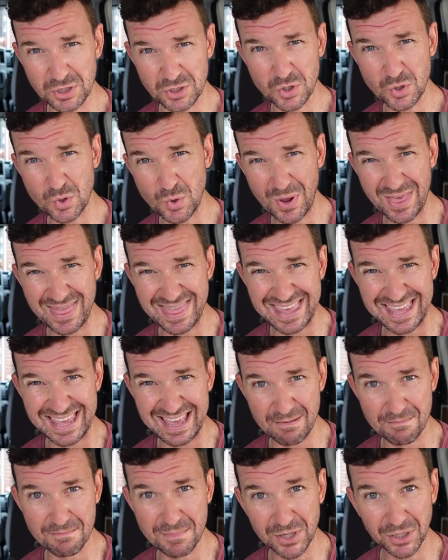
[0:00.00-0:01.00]
to the
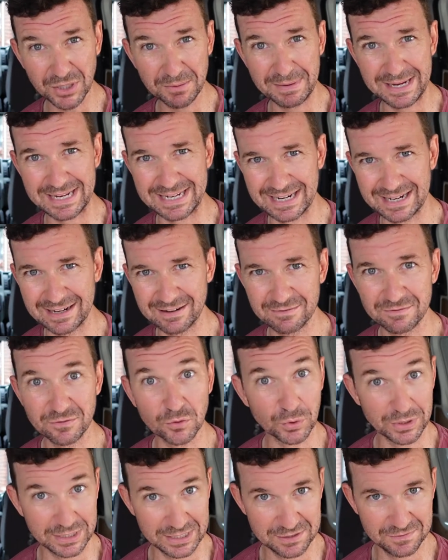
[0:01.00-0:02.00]
millimeter
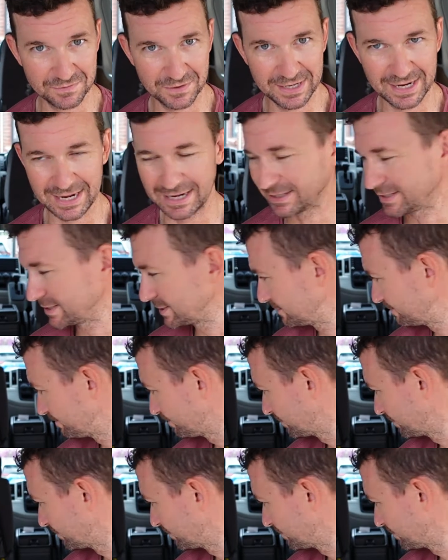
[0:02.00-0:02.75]
for these fit outs,